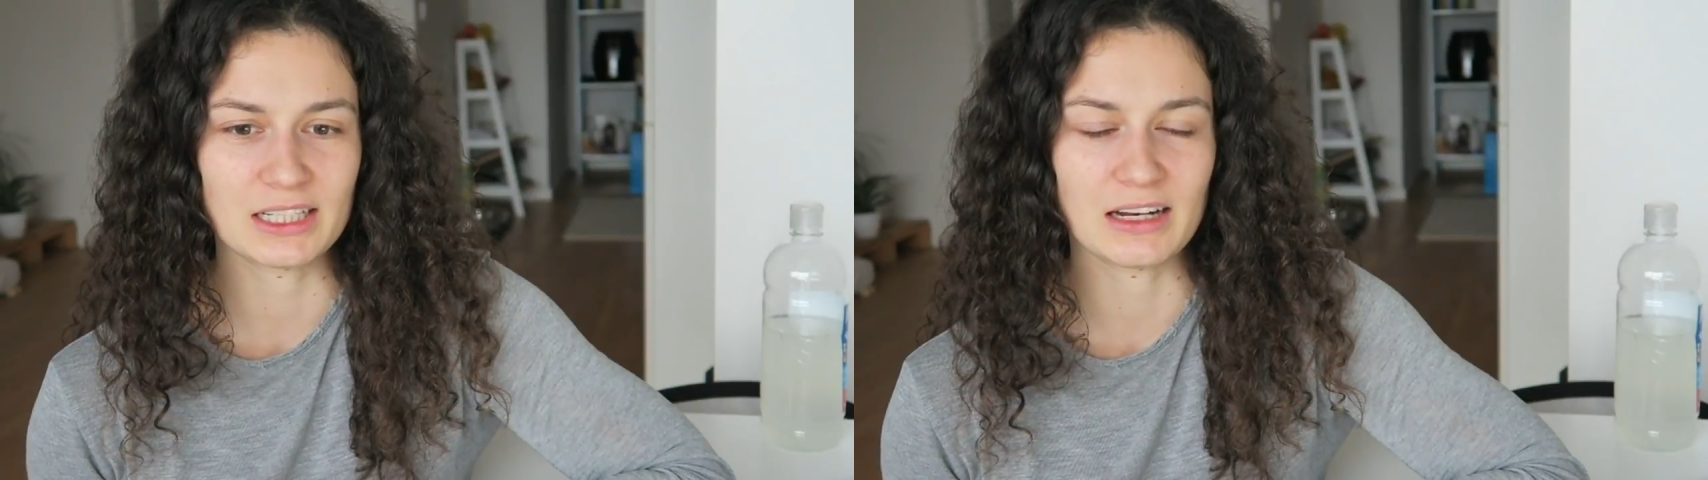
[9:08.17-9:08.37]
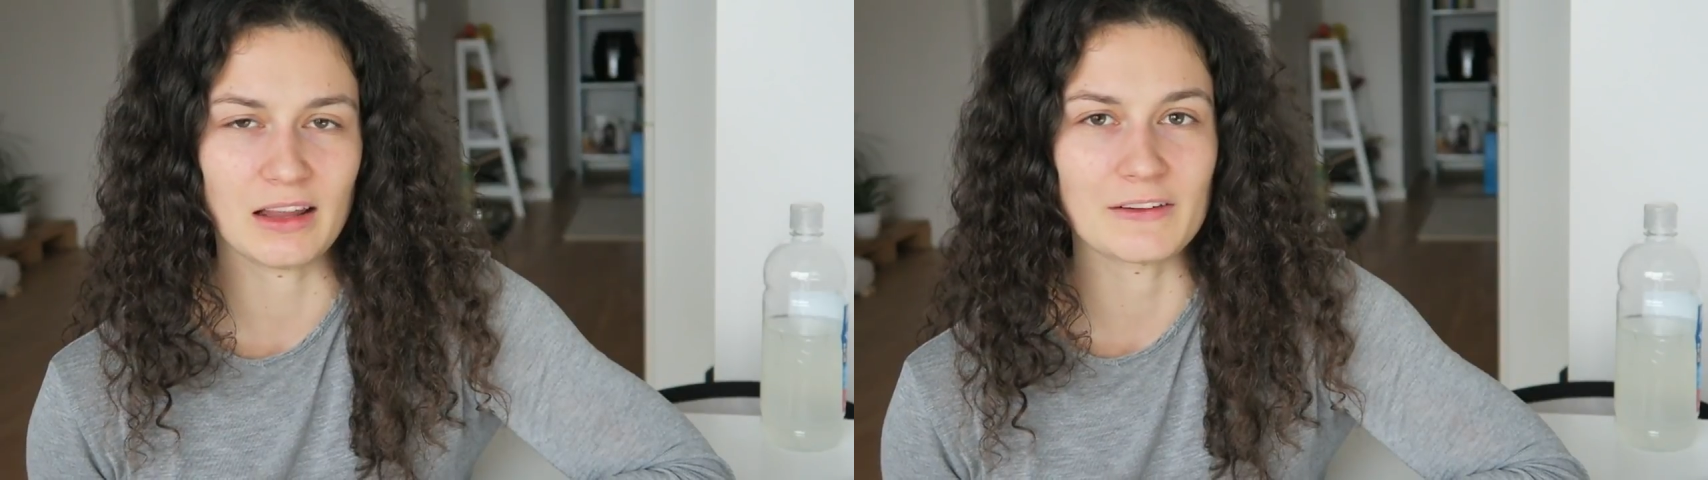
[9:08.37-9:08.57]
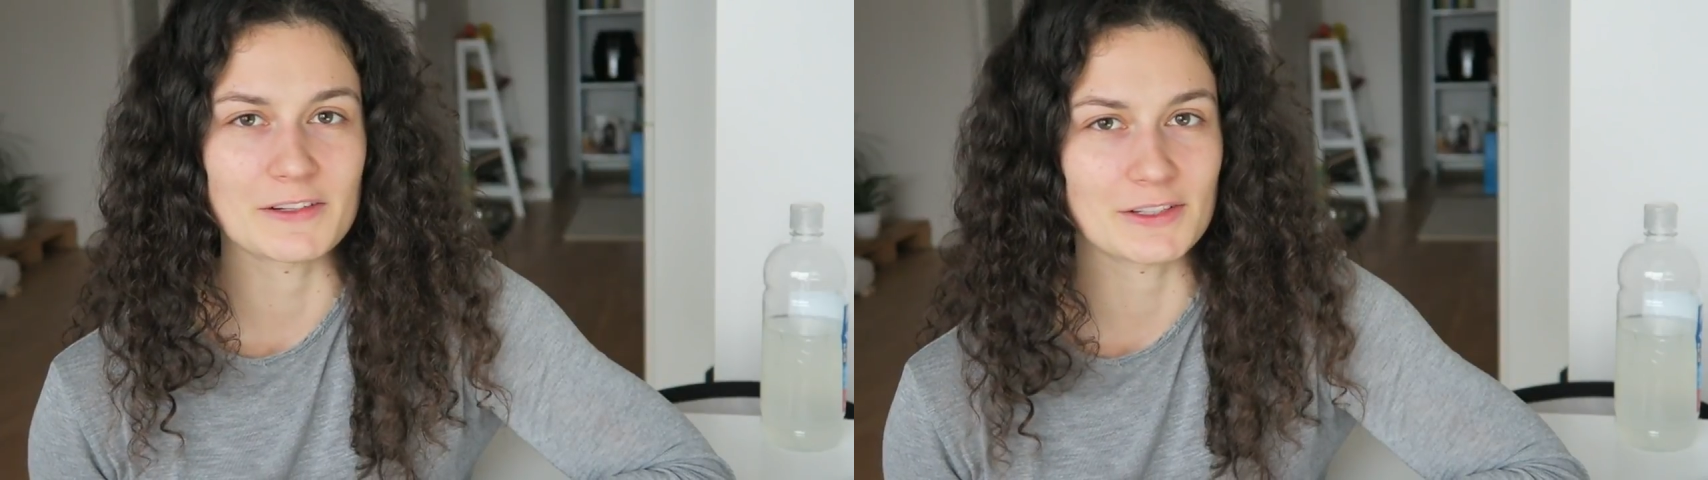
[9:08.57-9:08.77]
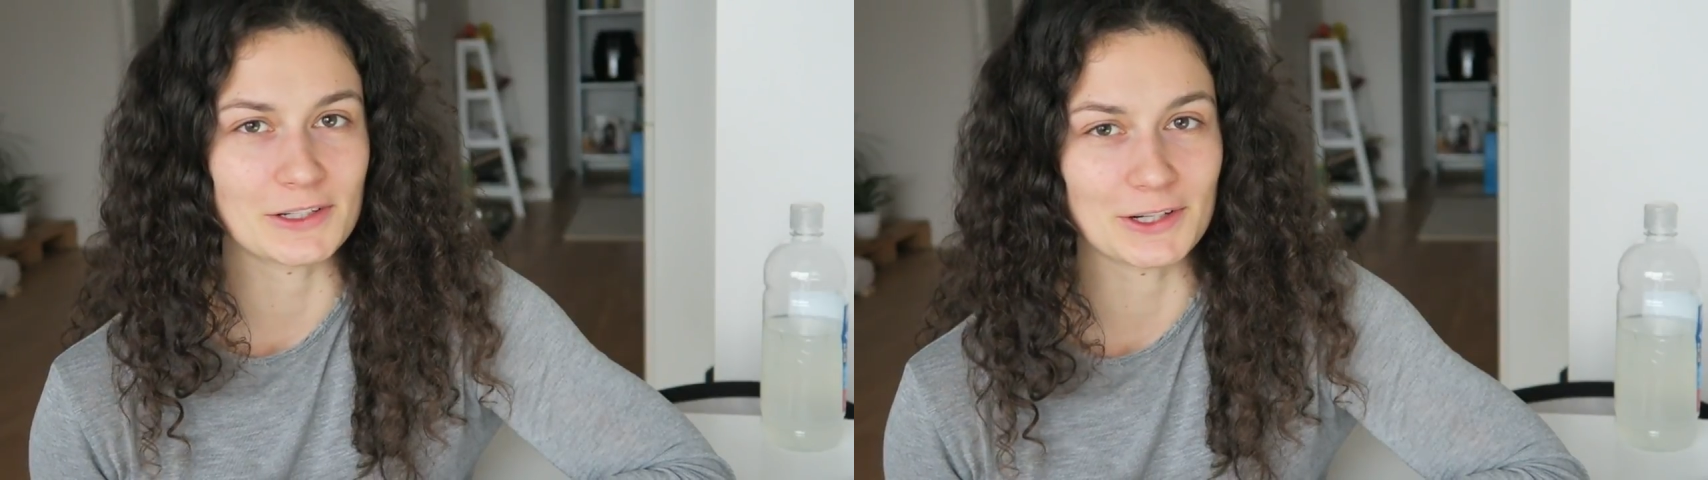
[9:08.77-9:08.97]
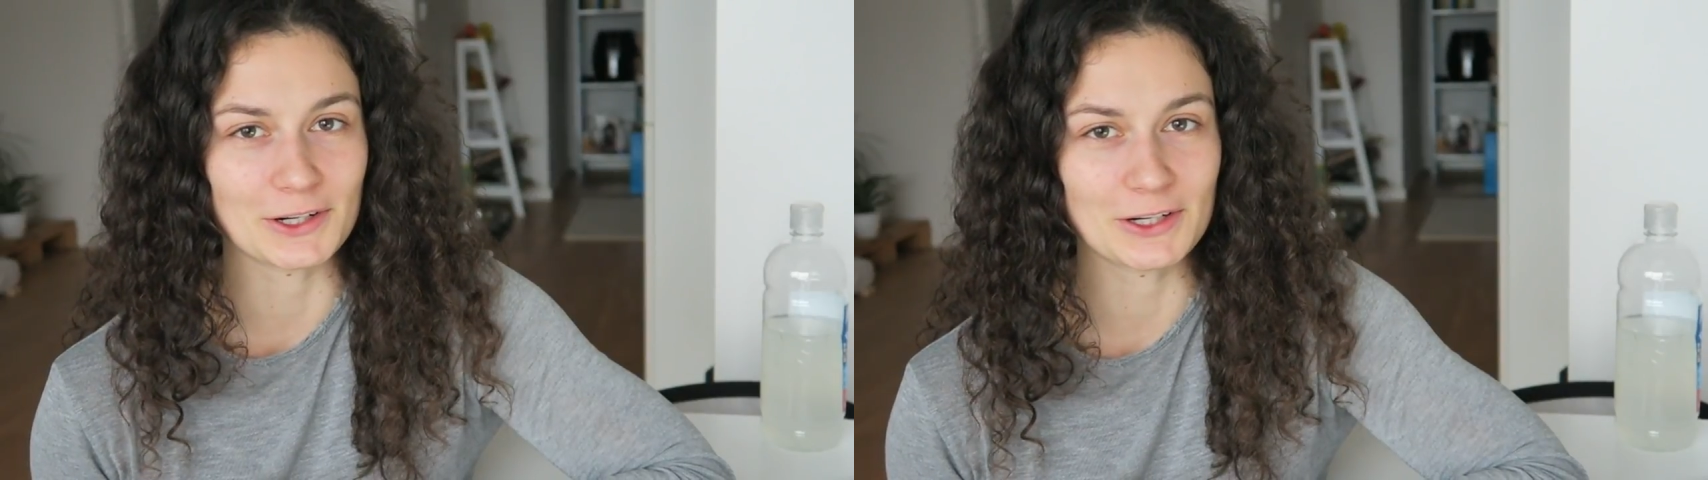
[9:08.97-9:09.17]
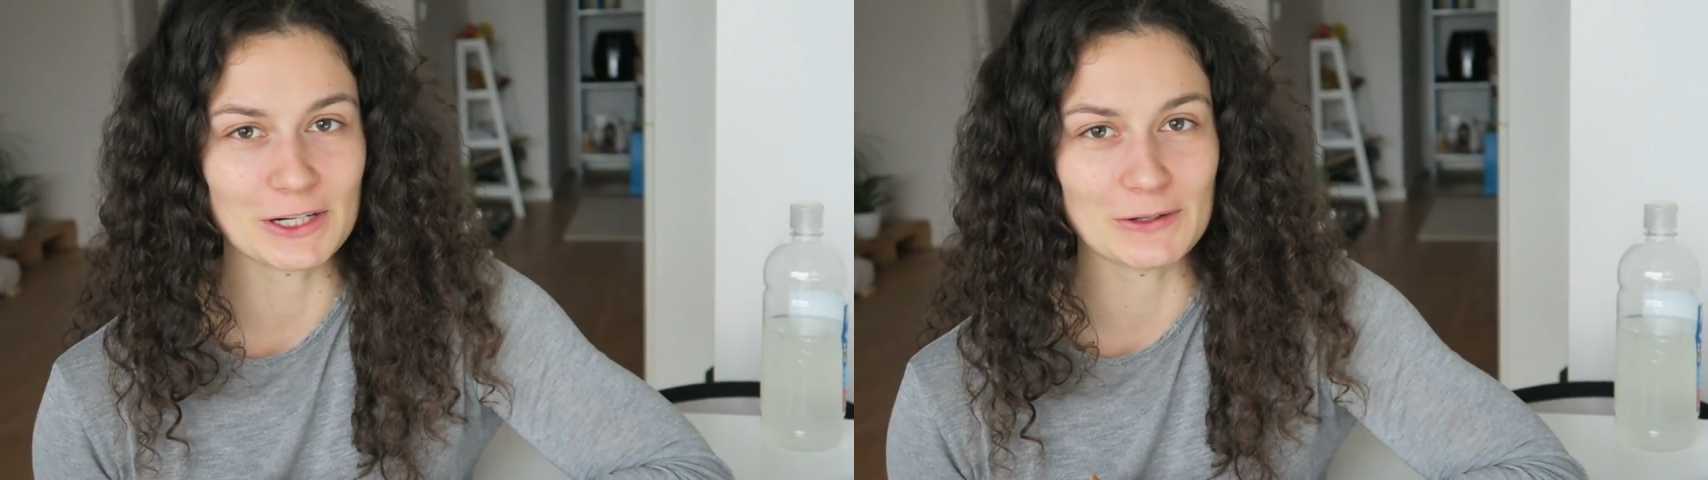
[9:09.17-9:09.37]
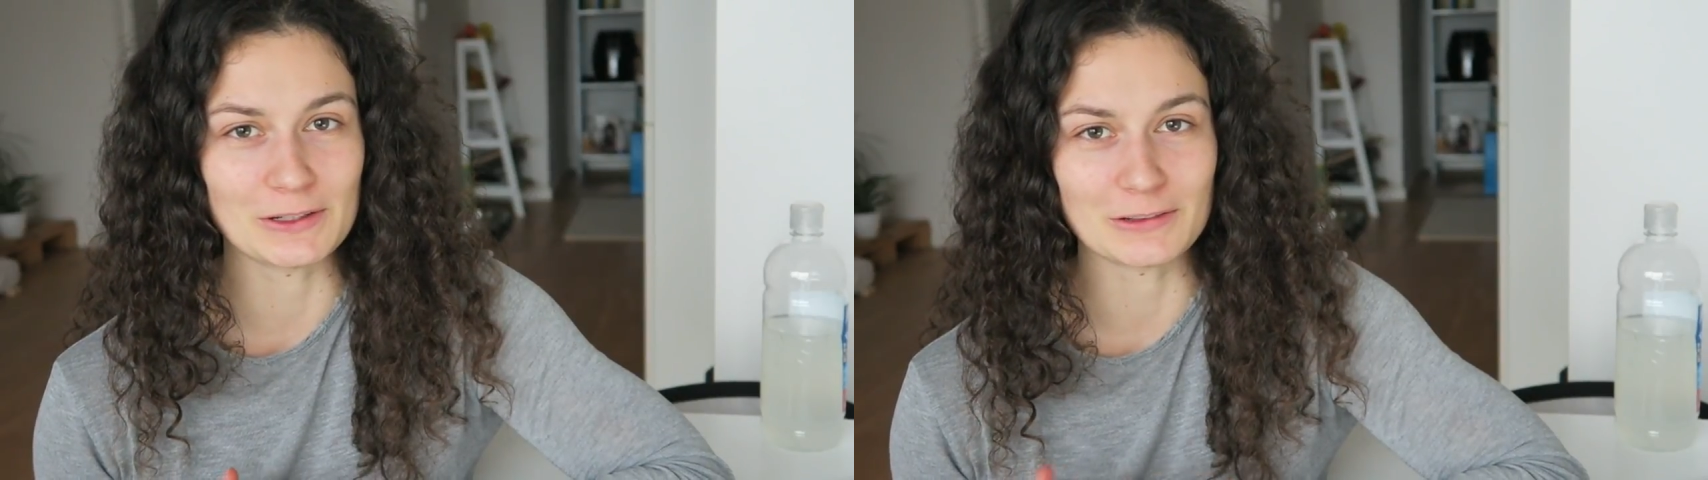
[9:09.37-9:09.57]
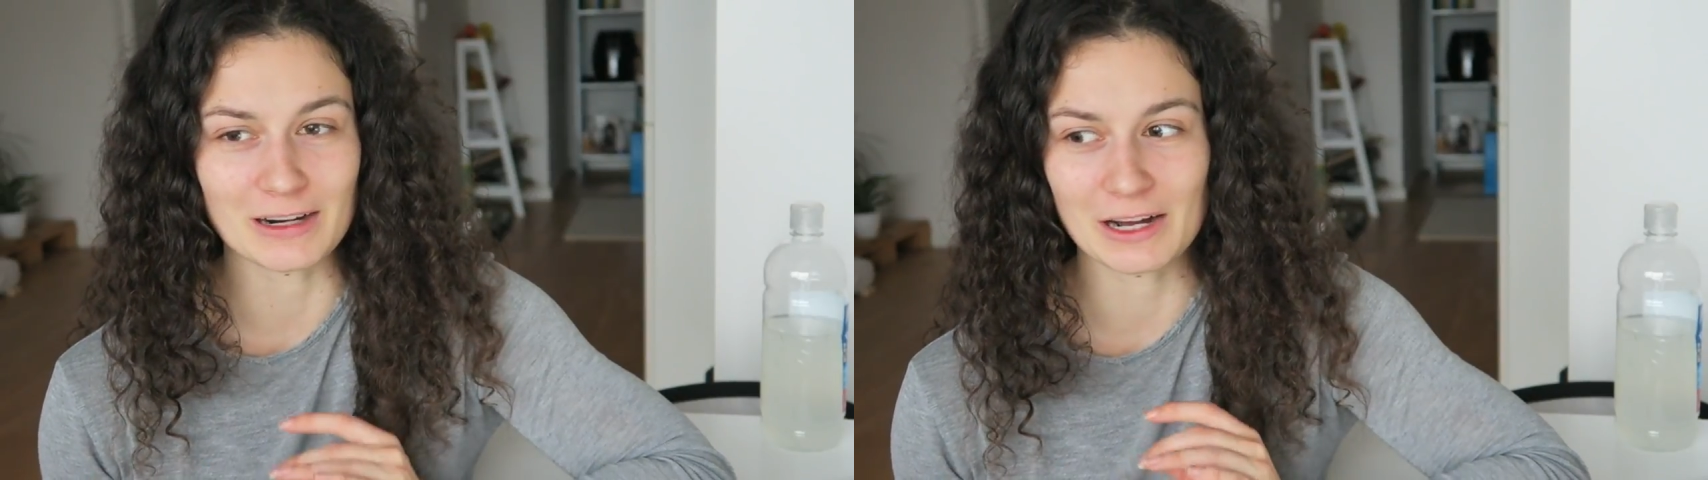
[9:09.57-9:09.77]
and I love to go
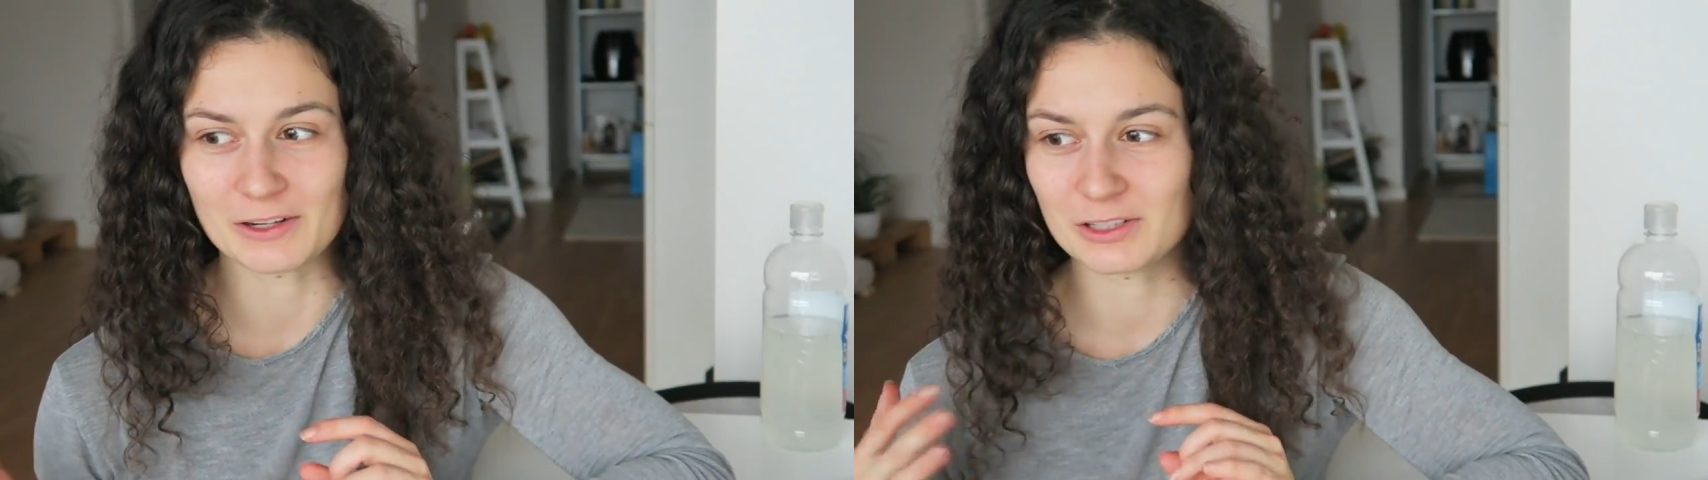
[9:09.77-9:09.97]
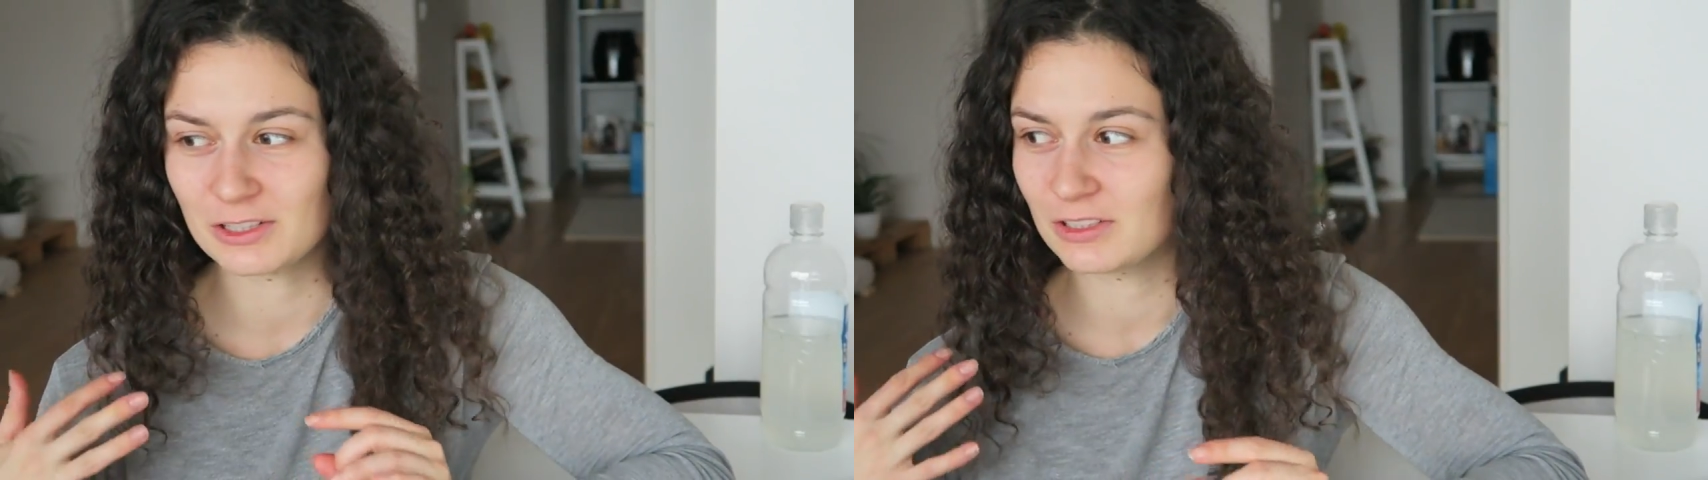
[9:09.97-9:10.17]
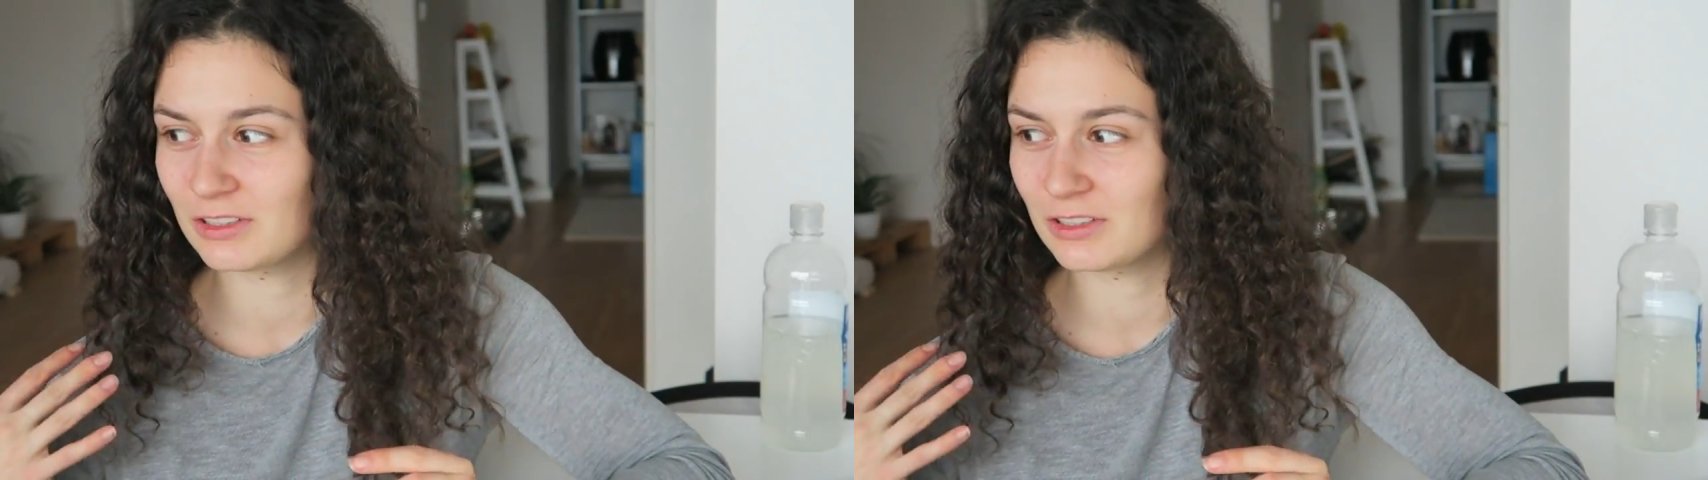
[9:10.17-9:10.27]
around